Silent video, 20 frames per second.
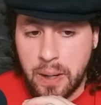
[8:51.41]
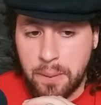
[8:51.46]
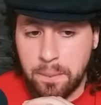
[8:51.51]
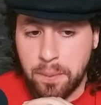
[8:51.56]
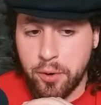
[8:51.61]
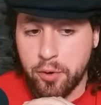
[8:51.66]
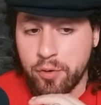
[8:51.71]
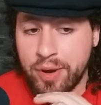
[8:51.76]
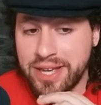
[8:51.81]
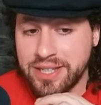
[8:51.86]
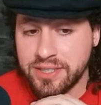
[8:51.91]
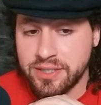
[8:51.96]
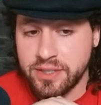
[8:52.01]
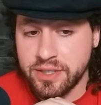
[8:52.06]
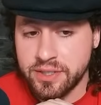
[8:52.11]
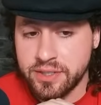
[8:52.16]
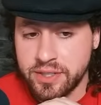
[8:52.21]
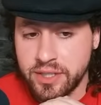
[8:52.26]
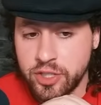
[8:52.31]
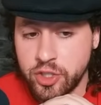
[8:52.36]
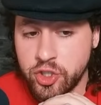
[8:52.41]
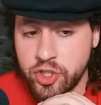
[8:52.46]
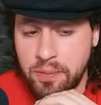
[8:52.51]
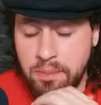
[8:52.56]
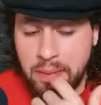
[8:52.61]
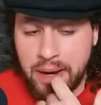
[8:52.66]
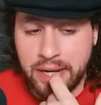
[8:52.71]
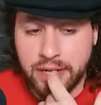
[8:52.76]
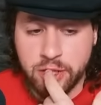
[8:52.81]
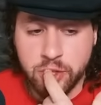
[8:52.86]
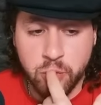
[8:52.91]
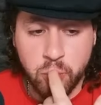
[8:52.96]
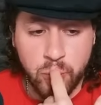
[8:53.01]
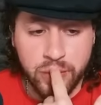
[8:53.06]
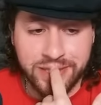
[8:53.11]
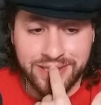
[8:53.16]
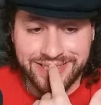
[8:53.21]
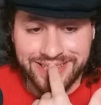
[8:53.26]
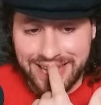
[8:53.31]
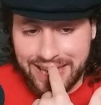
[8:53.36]
Perez decision minus
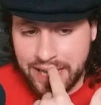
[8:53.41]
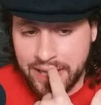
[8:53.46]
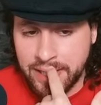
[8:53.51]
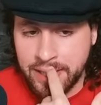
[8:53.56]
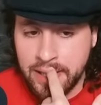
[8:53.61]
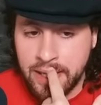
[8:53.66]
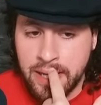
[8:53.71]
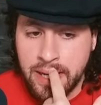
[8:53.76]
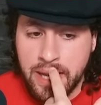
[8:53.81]
110.